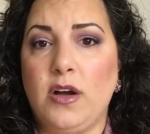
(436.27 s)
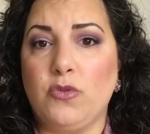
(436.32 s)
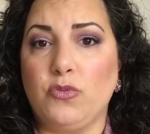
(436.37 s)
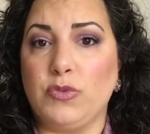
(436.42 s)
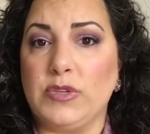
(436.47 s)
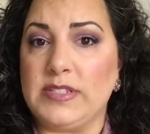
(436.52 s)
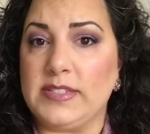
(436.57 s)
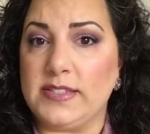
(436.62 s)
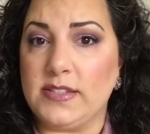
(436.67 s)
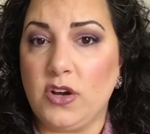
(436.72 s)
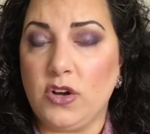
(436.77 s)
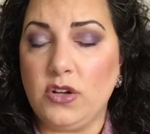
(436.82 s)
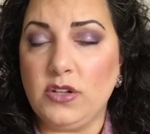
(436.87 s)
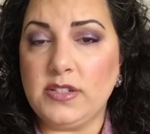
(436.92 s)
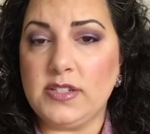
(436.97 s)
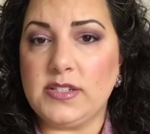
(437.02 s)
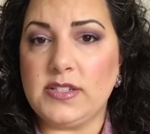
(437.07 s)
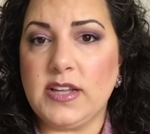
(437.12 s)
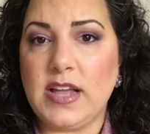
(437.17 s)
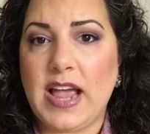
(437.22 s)

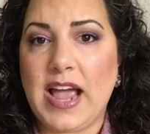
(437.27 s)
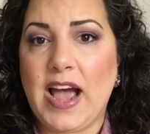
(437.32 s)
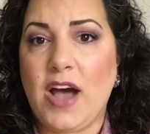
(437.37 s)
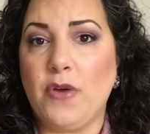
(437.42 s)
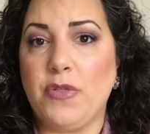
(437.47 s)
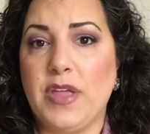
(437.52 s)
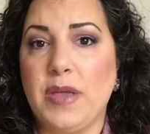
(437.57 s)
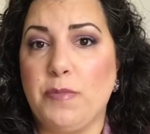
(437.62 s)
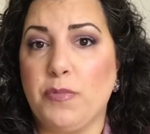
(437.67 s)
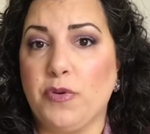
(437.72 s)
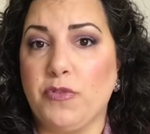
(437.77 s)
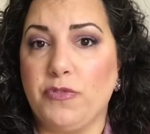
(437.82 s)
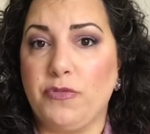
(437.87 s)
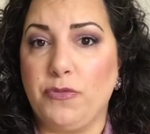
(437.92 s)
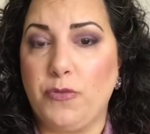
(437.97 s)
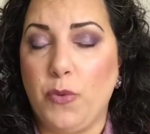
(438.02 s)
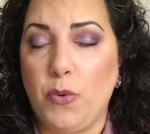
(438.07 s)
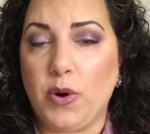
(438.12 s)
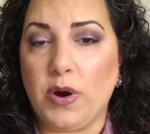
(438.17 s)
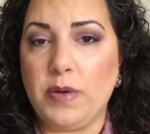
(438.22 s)
results, how they
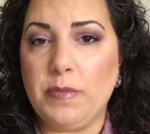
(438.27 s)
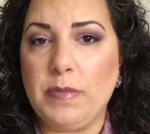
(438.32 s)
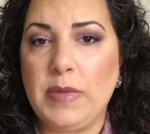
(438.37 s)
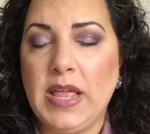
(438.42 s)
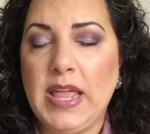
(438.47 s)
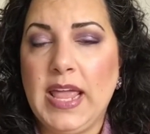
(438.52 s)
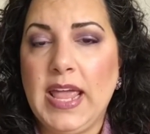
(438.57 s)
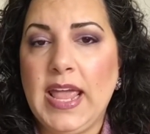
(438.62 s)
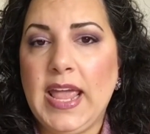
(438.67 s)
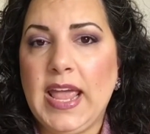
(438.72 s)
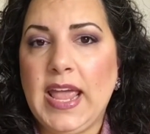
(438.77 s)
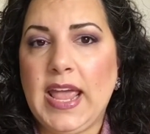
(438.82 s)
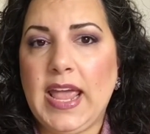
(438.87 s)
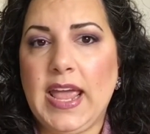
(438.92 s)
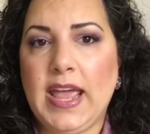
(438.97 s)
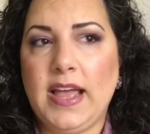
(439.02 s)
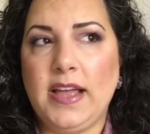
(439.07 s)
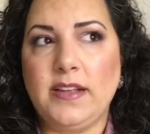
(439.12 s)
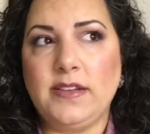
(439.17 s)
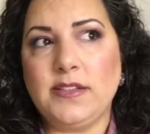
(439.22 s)
perform,
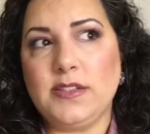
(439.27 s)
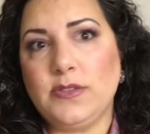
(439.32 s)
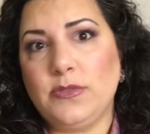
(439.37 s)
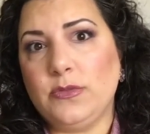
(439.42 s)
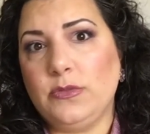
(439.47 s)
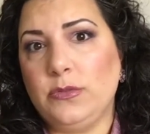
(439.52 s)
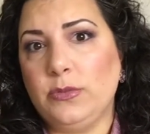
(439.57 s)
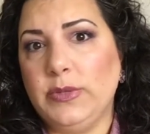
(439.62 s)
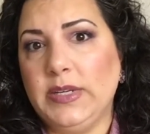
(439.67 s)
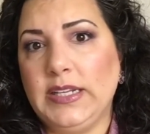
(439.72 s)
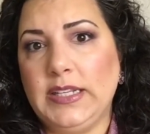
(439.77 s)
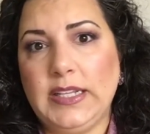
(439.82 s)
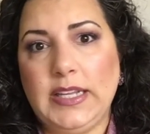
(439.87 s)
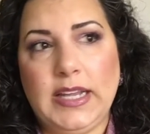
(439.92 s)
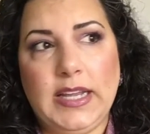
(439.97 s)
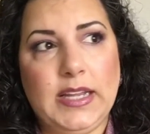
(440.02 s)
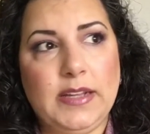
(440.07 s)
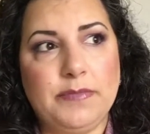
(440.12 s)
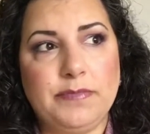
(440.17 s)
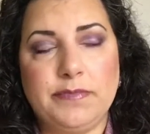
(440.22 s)
and
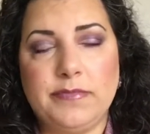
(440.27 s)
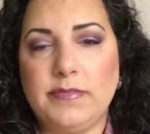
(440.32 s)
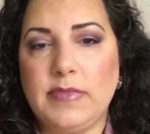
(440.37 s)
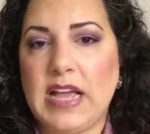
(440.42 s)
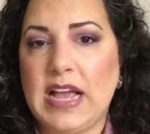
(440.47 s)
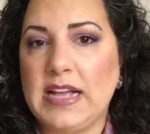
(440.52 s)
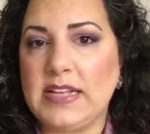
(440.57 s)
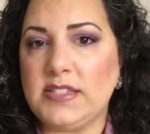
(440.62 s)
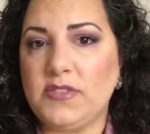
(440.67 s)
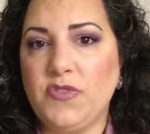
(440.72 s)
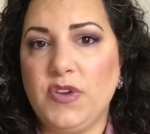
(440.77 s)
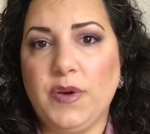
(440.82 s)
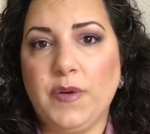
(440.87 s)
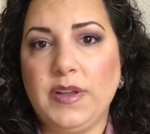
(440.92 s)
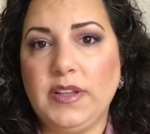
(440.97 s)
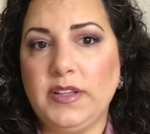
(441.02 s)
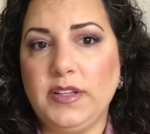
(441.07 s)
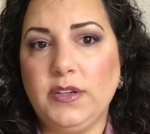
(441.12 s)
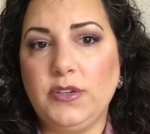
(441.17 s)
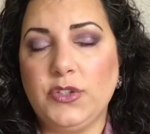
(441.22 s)
really has
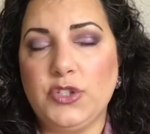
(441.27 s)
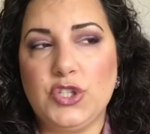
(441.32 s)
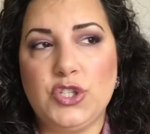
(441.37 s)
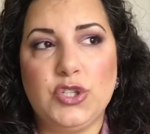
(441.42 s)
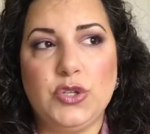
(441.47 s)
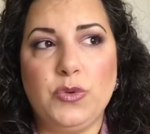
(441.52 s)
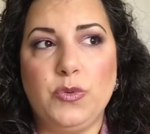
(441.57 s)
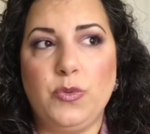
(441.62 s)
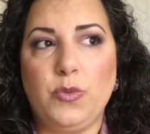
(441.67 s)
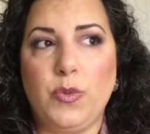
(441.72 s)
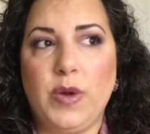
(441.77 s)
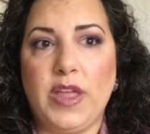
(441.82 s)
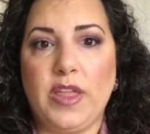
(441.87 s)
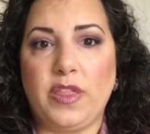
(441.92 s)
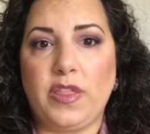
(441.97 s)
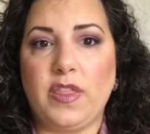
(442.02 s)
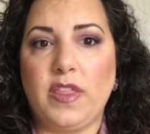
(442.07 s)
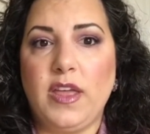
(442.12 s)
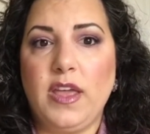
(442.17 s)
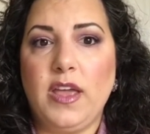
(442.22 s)
very little to do
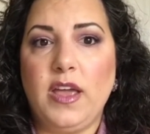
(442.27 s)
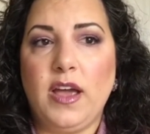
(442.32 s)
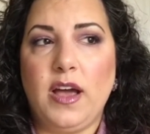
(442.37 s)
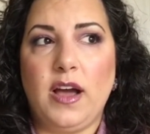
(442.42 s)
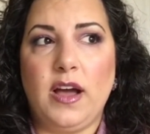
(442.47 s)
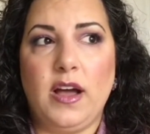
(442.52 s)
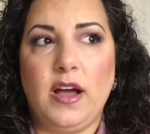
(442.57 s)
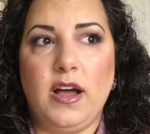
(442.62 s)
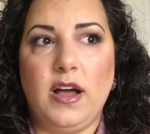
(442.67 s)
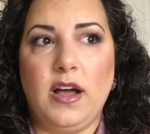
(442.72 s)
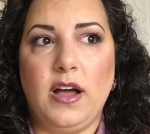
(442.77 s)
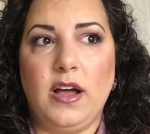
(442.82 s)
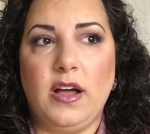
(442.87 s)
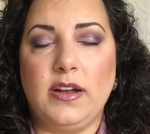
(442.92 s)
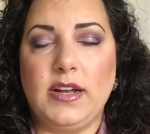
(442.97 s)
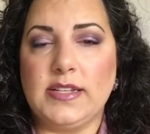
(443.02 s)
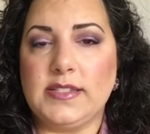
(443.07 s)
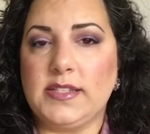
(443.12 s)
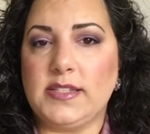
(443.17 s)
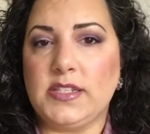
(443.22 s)
with
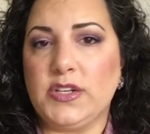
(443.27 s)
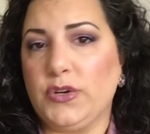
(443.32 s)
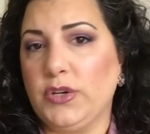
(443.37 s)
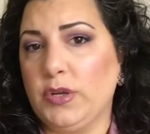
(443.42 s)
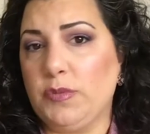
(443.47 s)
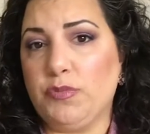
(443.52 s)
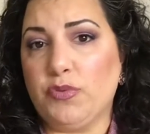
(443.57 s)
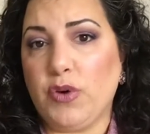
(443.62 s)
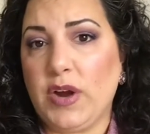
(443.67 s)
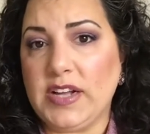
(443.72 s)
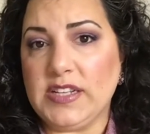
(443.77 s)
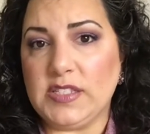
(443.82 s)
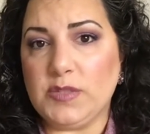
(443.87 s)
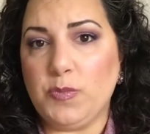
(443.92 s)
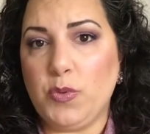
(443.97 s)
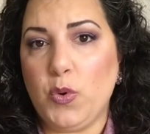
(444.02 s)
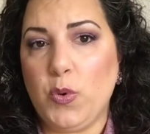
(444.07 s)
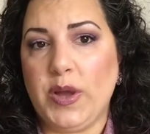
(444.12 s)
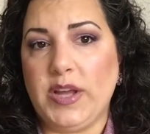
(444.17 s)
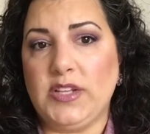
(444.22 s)
necessarily price
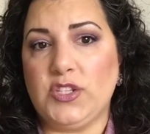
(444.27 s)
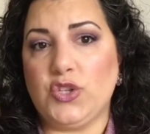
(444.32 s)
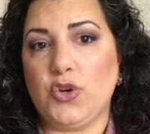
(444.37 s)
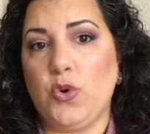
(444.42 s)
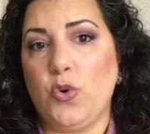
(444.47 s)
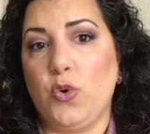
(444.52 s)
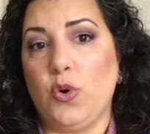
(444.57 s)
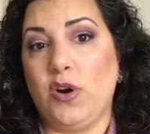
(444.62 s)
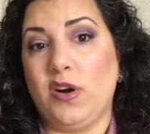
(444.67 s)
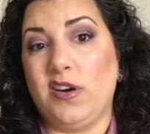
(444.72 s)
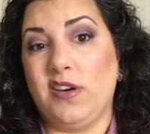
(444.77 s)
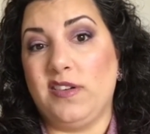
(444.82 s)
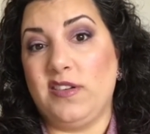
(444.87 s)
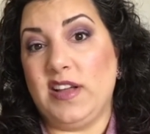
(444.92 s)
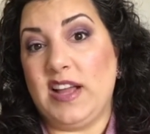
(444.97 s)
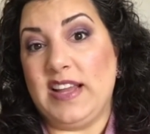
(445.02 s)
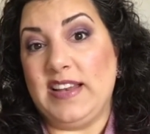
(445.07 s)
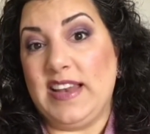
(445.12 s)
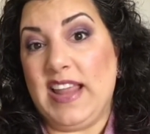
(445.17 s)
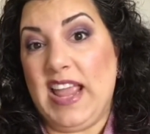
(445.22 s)
point or
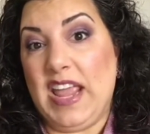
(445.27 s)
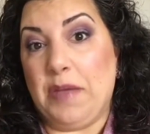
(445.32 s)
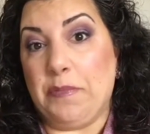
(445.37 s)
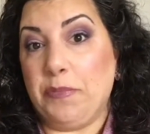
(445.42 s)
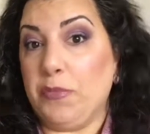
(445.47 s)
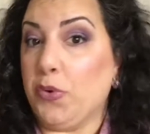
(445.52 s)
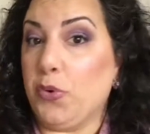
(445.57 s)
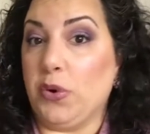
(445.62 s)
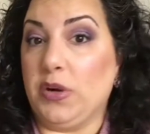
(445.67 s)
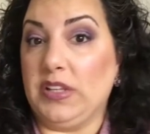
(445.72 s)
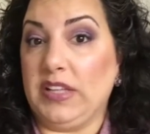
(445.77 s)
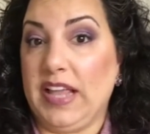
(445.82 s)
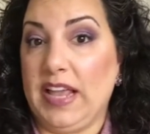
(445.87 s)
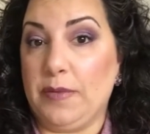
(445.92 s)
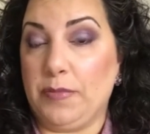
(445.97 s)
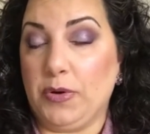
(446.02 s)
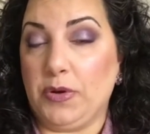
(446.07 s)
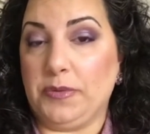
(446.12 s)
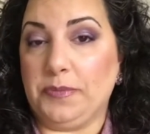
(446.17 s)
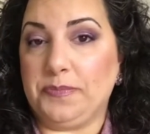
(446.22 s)
a name or a
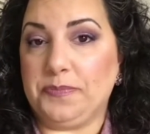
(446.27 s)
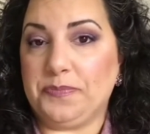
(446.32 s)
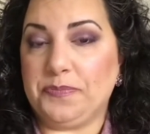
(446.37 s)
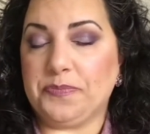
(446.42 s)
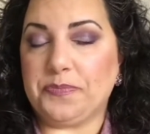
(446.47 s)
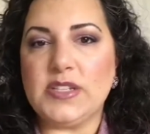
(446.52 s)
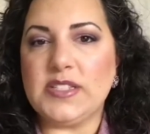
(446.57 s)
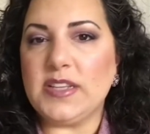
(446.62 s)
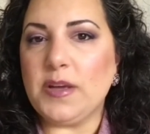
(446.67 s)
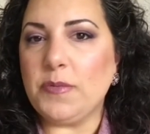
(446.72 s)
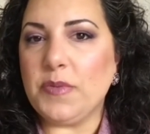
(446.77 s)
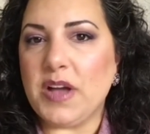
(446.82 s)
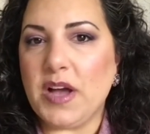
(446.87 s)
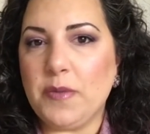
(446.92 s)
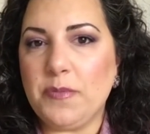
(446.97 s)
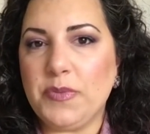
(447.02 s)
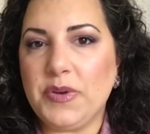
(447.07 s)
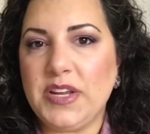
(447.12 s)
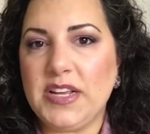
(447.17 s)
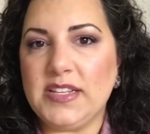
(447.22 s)
label. Some
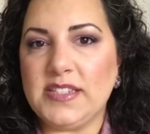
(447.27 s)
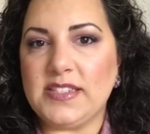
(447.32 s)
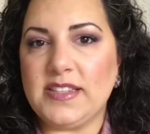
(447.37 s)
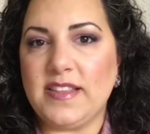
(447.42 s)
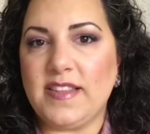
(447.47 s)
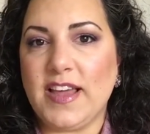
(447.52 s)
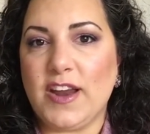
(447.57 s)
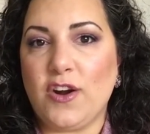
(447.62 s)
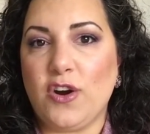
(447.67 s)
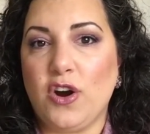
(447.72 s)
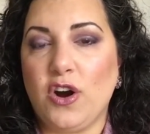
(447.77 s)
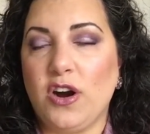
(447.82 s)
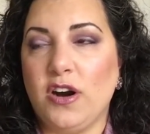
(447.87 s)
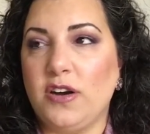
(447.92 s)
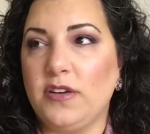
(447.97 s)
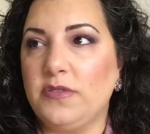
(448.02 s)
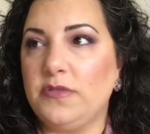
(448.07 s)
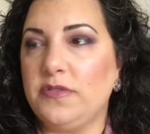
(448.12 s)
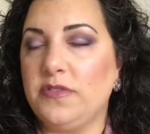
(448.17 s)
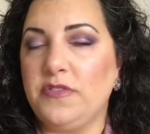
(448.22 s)
companies that
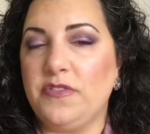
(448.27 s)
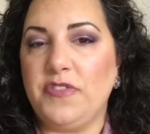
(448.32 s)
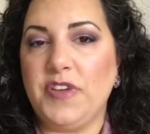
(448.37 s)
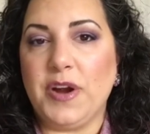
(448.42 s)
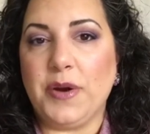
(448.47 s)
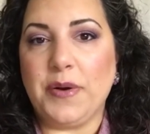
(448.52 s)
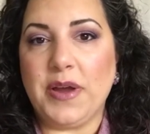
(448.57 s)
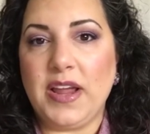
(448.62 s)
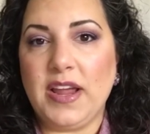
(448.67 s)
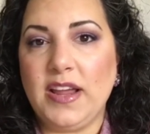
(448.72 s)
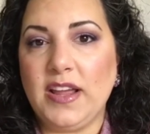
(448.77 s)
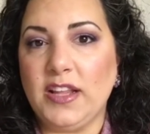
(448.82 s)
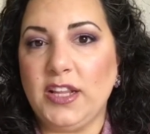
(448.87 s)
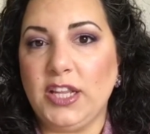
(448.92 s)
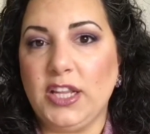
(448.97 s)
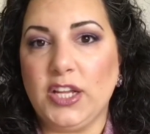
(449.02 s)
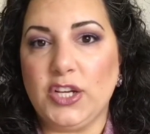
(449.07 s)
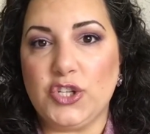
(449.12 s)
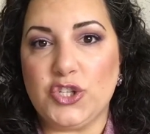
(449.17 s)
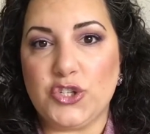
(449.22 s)
are very
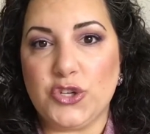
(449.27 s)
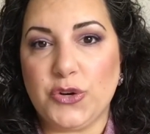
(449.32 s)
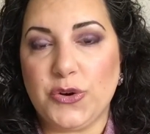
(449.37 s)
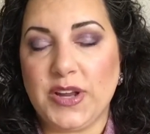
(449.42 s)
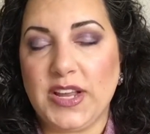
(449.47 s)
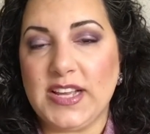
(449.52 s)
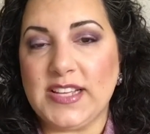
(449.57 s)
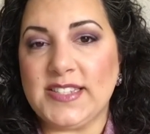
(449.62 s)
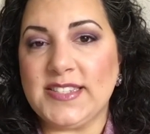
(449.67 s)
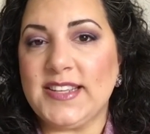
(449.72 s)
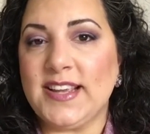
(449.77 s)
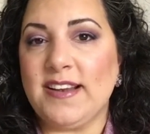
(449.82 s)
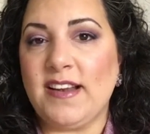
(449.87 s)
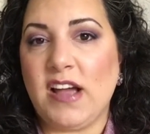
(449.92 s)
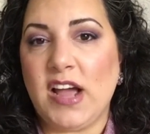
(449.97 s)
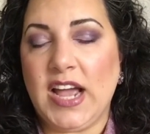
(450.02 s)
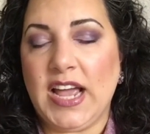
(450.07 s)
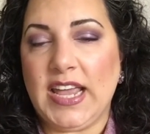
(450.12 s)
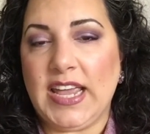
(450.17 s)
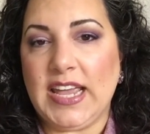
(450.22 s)
luxurious and
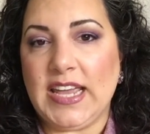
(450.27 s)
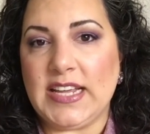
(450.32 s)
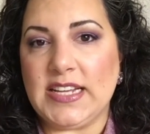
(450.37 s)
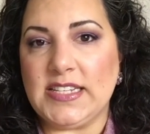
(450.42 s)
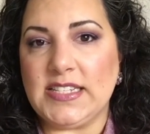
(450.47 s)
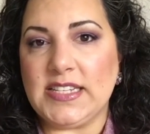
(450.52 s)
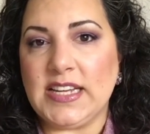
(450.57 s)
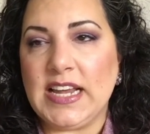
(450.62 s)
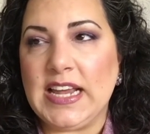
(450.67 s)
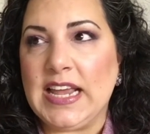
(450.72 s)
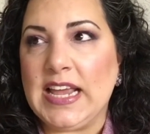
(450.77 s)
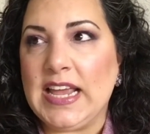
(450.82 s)
high-end,